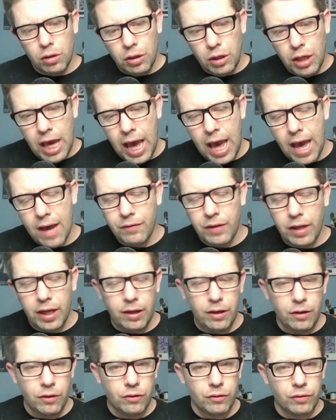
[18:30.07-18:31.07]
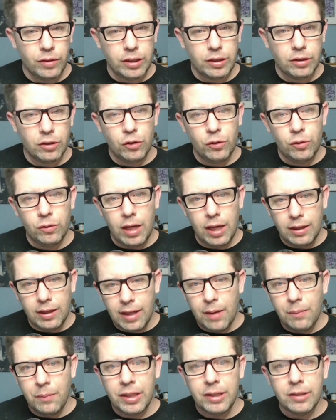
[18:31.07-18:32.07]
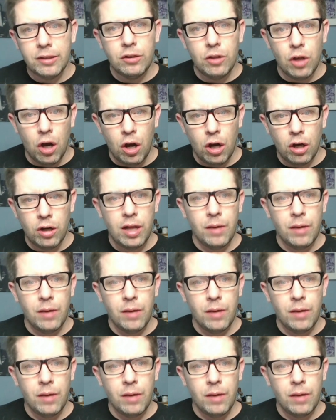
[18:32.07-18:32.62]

You have to hit your threes. That means Dar.